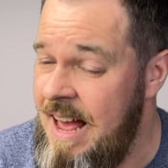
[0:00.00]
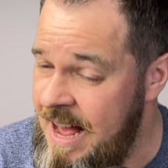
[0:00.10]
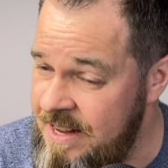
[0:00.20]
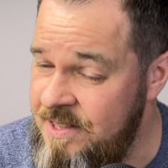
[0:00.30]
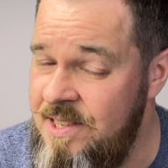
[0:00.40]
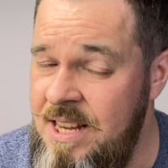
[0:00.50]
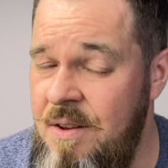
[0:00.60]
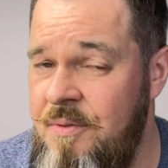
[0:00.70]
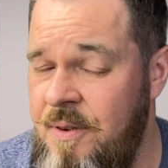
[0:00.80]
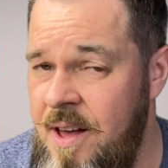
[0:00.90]
hasn't
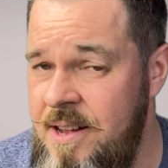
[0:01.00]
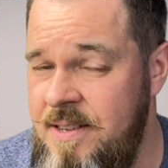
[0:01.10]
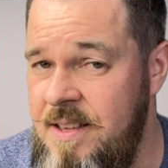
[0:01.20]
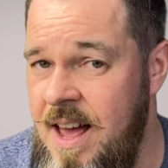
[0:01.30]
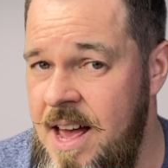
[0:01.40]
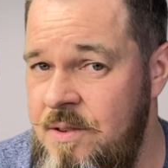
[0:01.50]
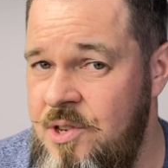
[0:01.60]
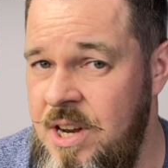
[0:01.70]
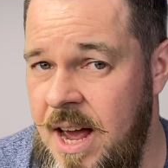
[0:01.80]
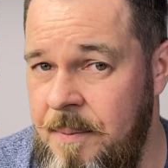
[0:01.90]
set fire to the house yet.